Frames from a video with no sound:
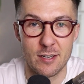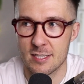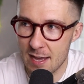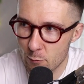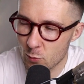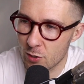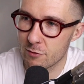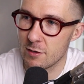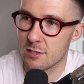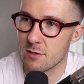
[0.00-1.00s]
So that was one of
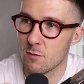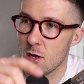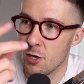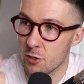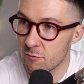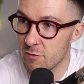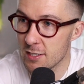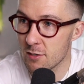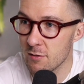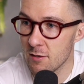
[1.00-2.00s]
the reasons. Another
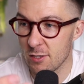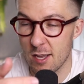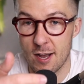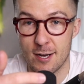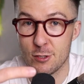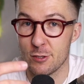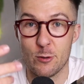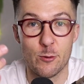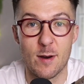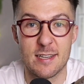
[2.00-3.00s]
reason was that I just
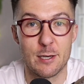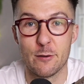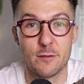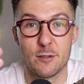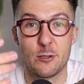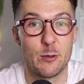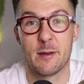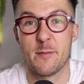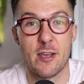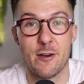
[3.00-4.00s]
always loved
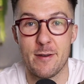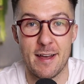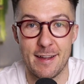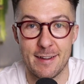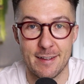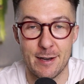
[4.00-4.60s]
doing my own hair.